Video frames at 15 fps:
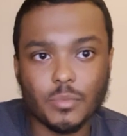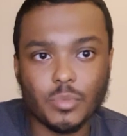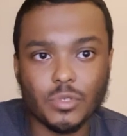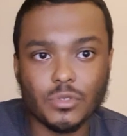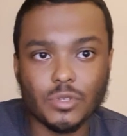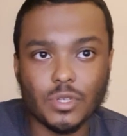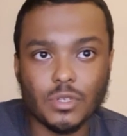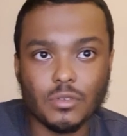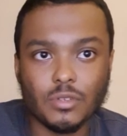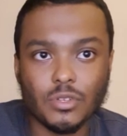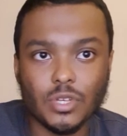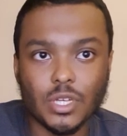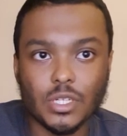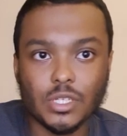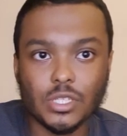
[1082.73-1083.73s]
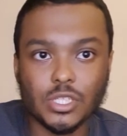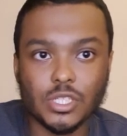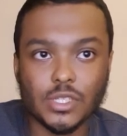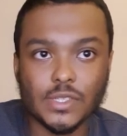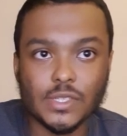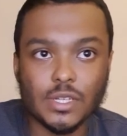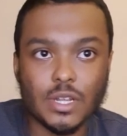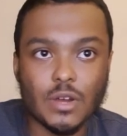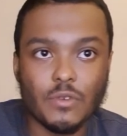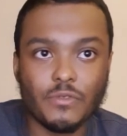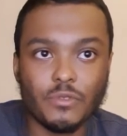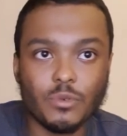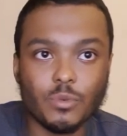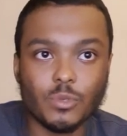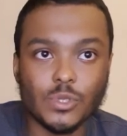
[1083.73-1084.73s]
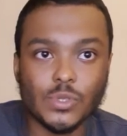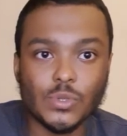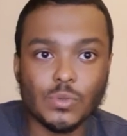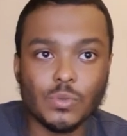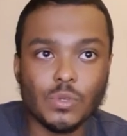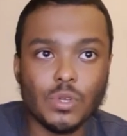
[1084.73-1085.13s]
and then you can adjust it however you want to.